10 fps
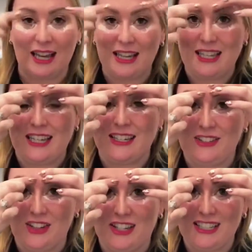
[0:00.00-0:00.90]
I think
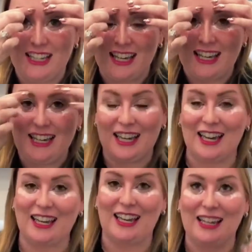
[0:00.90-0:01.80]
just
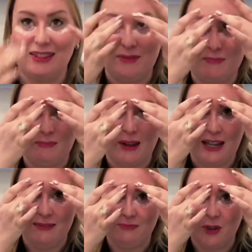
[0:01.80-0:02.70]
here in
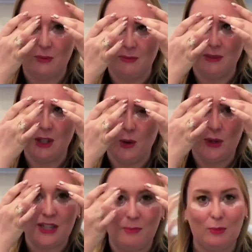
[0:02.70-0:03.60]
my
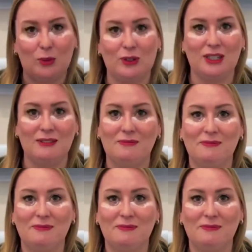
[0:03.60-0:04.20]
lower temples.